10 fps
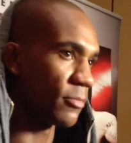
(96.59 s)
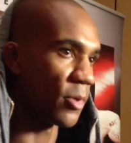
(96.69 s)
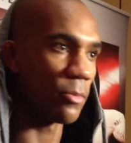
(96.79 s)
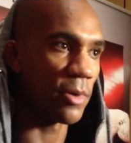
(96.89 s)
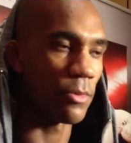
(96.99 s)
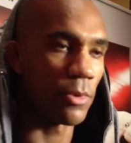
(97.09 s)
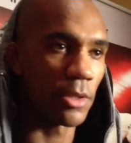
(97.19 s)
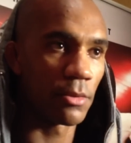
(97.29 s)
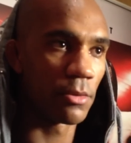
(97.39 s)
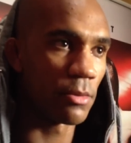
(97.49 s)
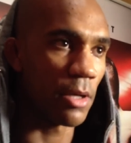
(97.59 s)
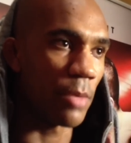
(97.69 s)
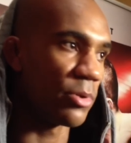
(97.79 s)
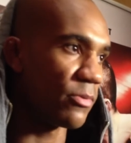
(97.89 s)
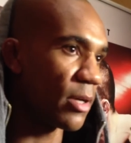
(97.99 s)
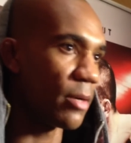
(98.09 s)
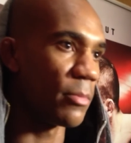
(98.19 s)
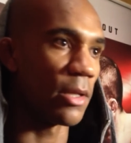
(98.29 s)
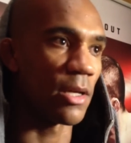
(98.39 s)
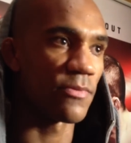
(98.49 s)
No matter what, I proved that in
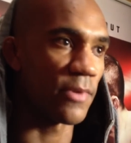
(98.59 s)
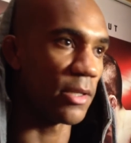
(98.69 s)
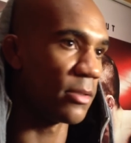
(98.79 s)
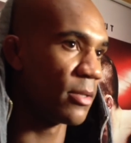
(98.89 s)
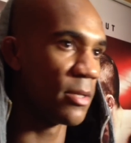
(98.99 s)
my last fight.